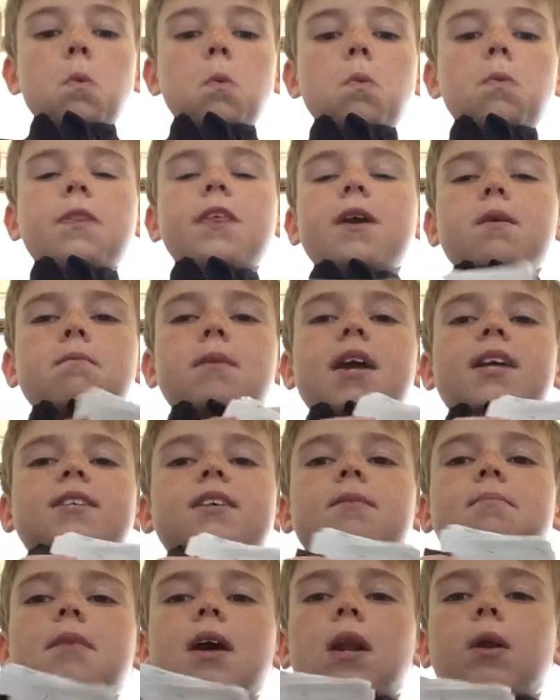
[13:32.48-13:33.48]
The
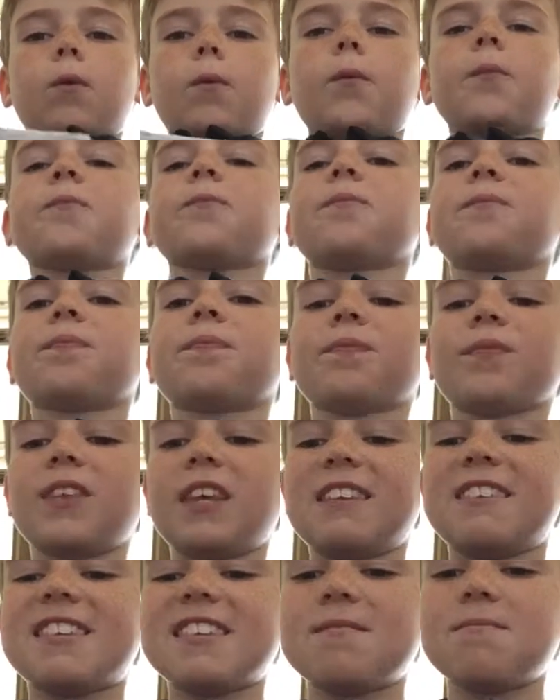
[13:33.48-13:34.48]
Amazing Battle.
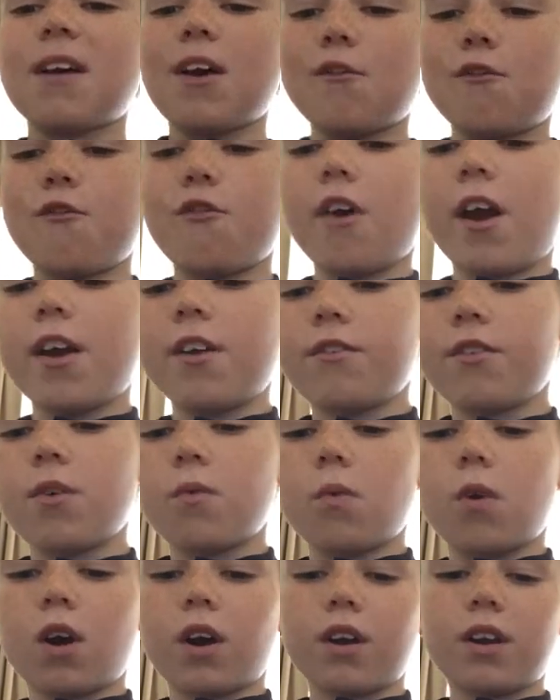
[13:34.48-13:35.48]
This is my favorite
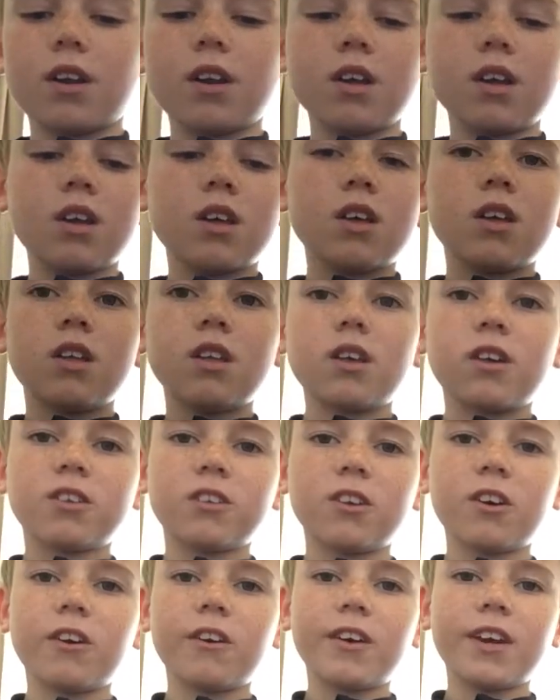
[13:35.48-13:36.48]
one.
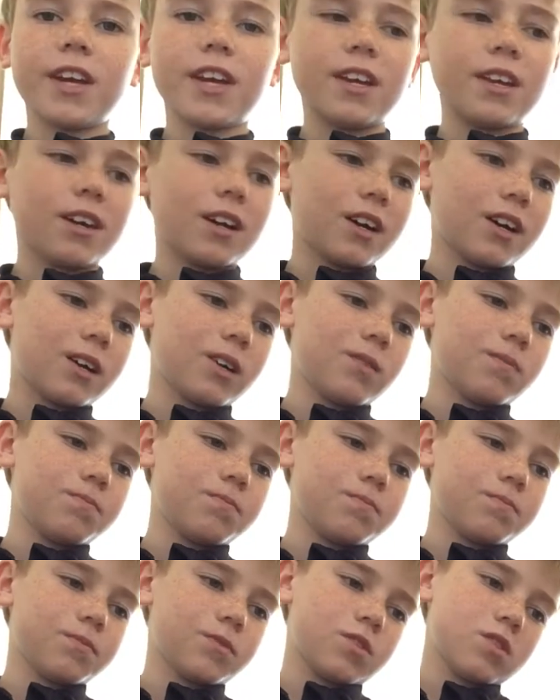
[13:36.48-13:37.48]
Sorry,
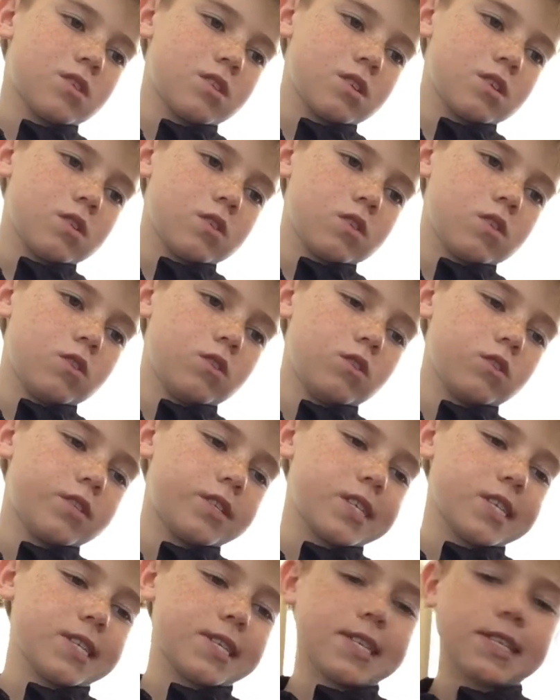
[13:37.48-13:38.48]
New
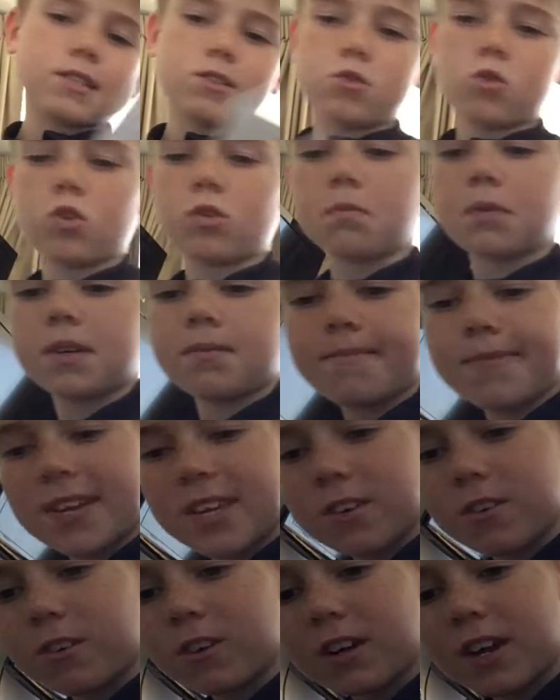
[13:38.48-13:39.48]
Sinking Tournament,
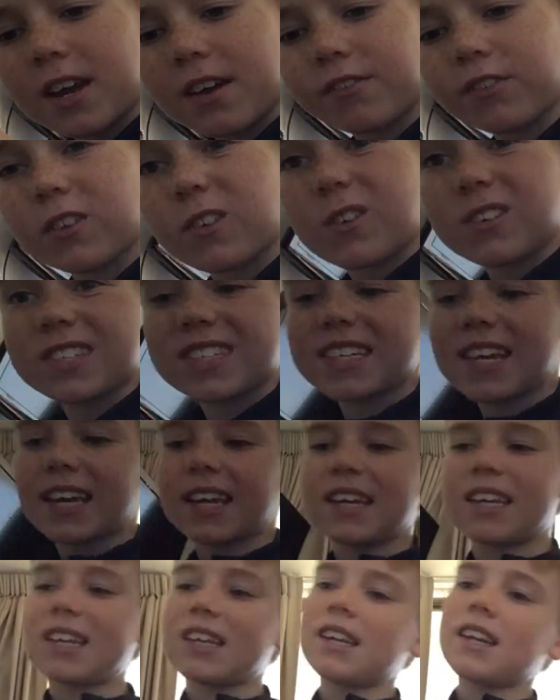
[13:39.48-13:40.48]
but you're going to have to go in
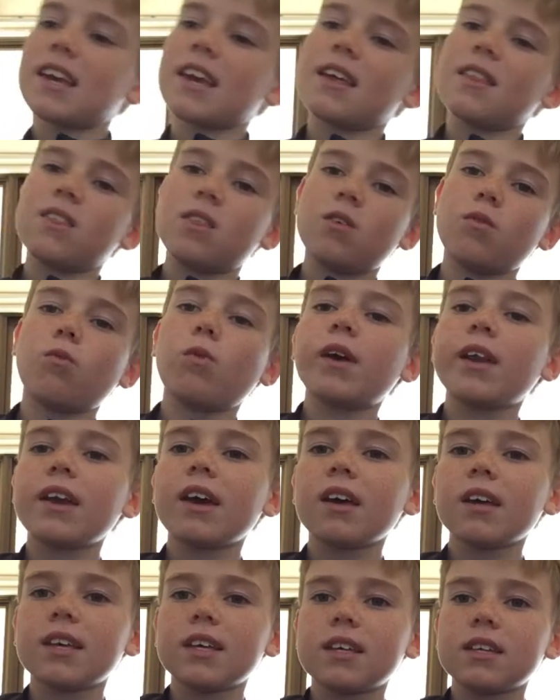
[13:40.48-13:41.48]
second, and the
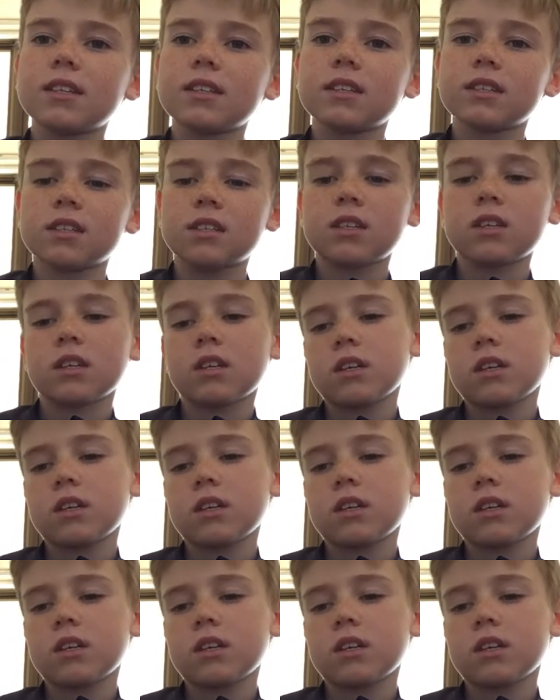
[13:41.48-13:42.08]
winner is